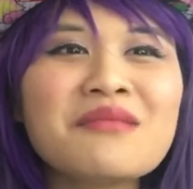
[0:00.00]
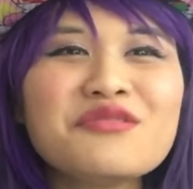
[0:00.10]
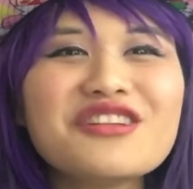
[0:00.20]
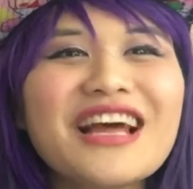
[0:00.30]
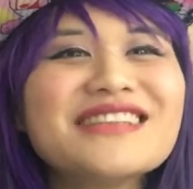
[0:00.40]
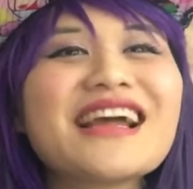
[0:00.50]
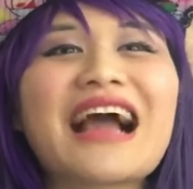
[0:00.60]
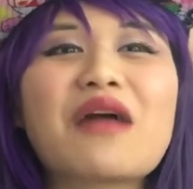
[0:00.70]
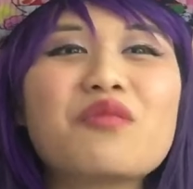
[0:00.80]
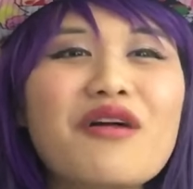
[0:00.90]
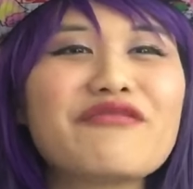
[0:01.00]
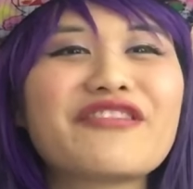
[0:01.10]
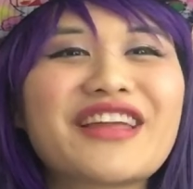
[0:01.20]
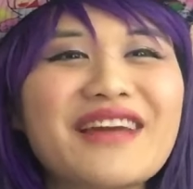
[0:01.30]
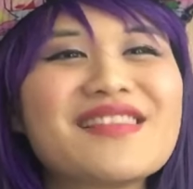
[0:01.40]
Relay's like, I won't
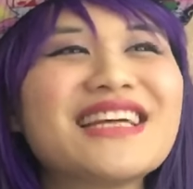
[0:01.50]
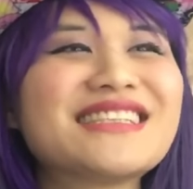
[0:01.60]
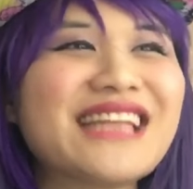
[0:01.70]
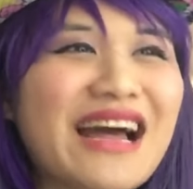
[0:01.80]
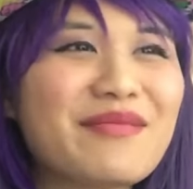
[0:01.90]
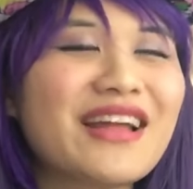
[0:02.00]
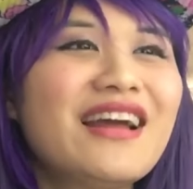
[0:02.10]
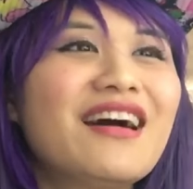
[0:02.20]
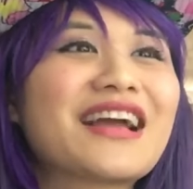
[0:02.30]
forgive this, damn it.